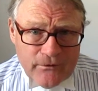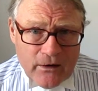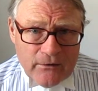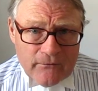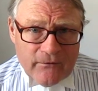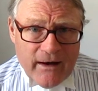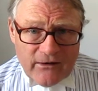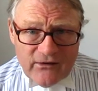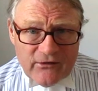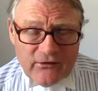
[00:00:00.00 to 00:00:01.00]
And the
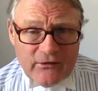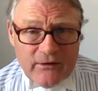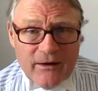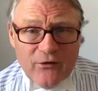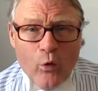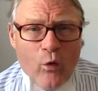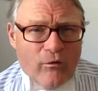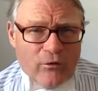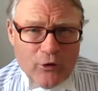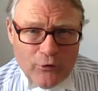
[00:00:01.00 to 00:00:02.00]
fact is that an
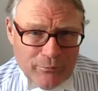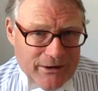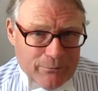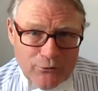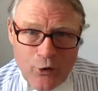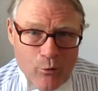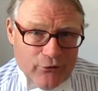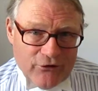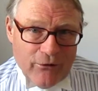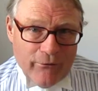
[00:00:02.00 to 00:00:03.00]
awful lot of people know
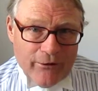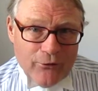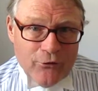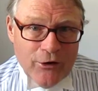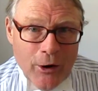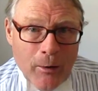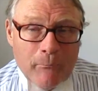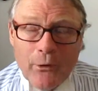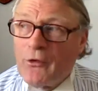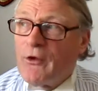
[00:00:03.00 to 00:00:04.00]
what's going on.
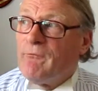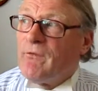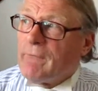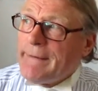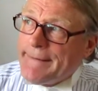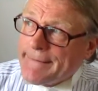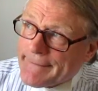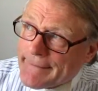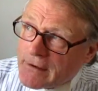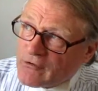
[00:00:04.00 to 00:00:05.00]
But the very
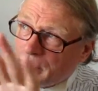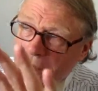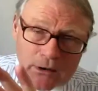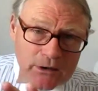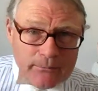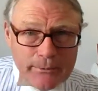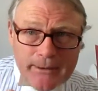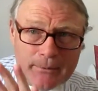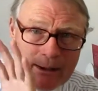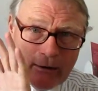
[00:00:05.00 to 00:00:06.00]
large bulk of the
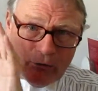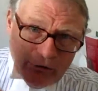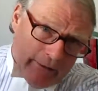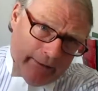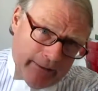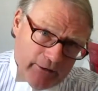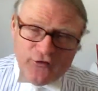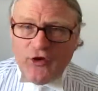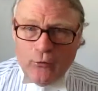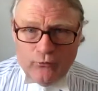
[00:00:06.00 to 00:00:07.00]
people out there
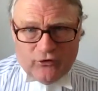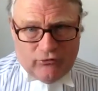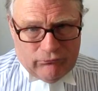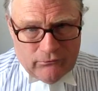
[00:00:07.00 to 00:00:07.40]
don't.